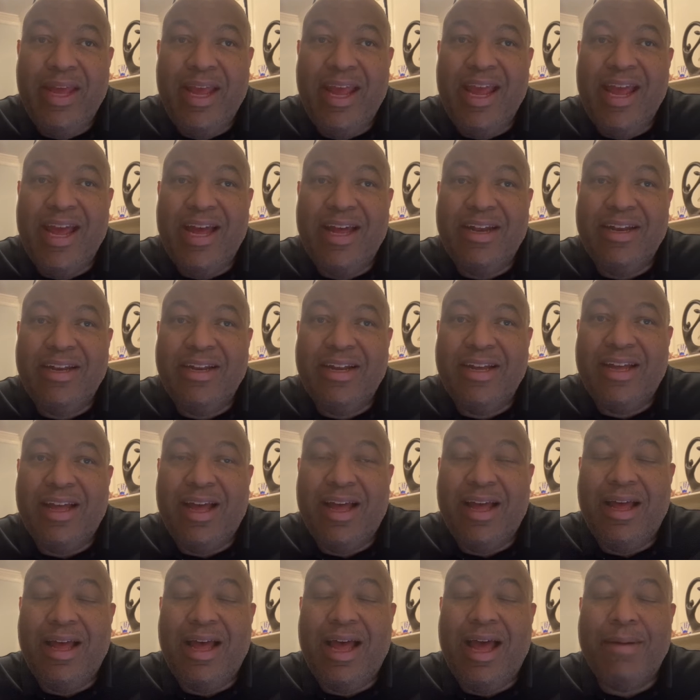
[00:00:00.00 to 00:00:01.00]
And
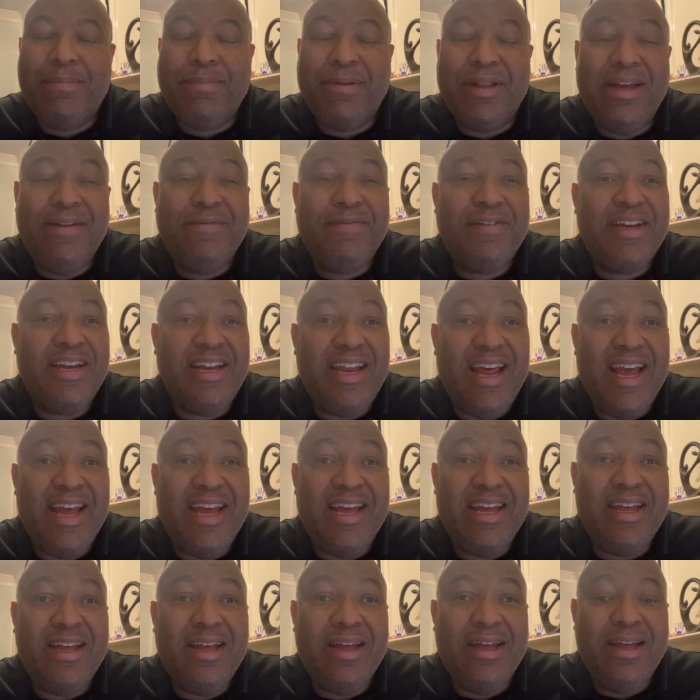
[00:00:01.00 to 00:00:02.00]
I believe
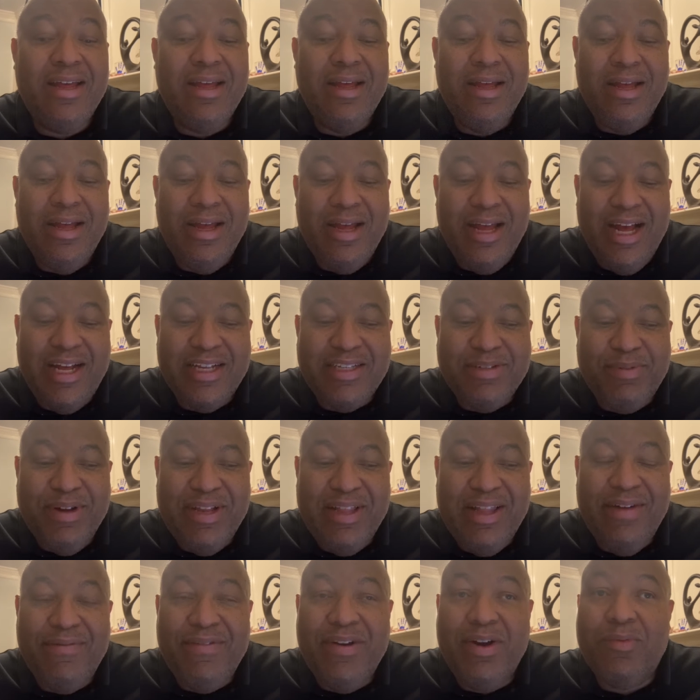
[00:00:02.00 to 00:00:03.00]
today, as we
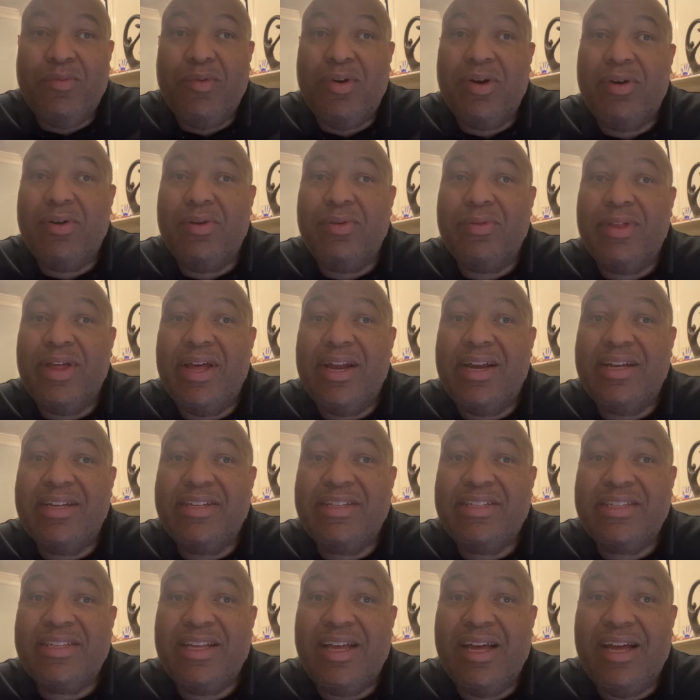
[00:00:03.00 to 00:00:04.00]
live in a world that
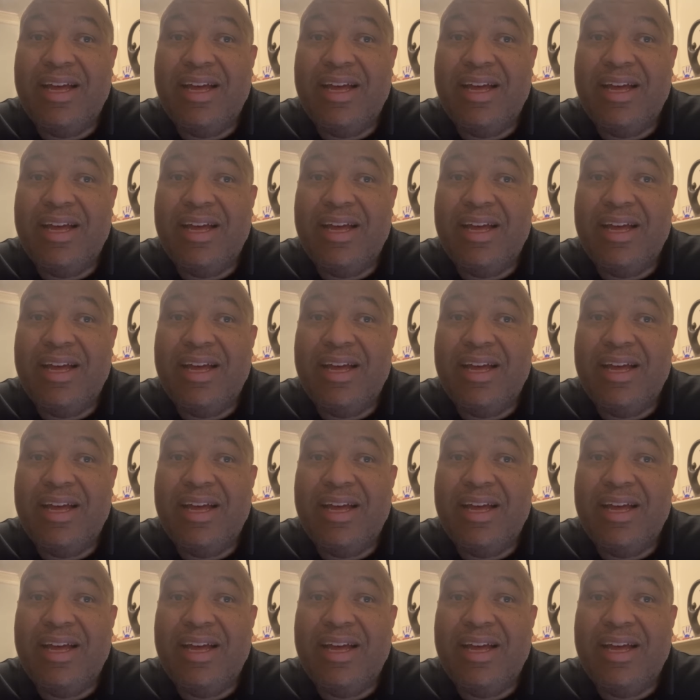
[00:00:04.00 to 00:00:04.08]
has